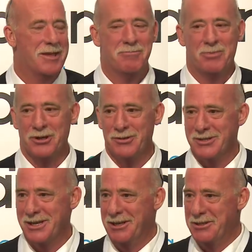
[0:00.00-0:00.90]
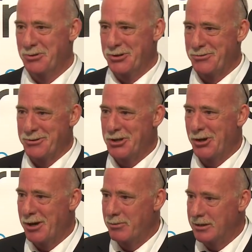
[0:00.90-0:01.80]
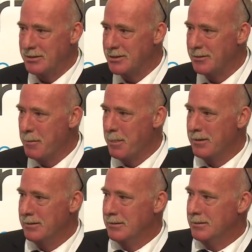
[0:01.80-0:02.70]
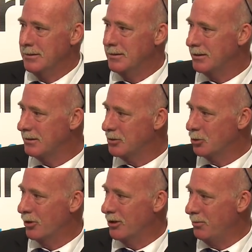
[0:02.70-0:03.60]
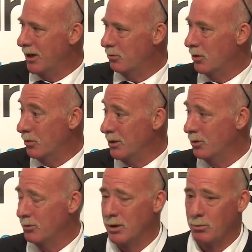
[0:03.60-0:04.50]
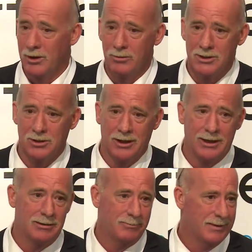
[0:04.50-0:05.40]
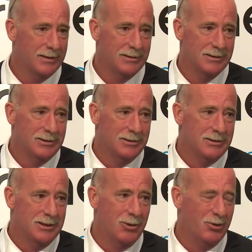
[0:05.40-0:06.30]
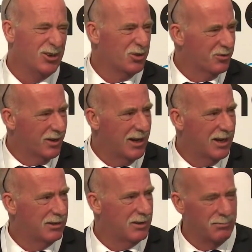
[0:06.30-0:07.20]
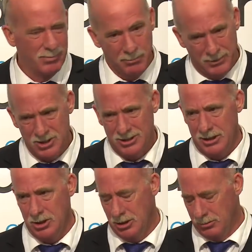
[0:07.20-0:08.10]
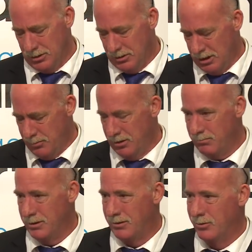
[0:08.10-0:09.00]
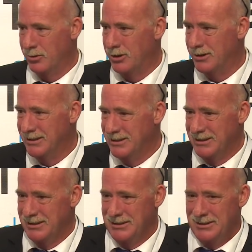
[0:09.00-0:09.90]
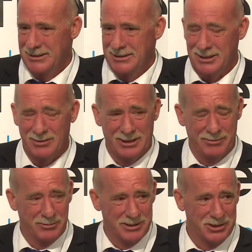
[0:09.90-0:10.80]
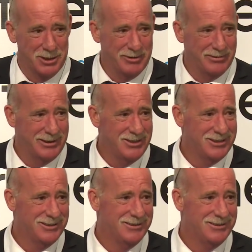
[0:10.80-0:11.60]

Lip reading: Both of us heading towards retirement, talking about what we want when we retire. And we'd looked around, hadn't paid much attention to retirement, but thought, I don't live in a retirement village.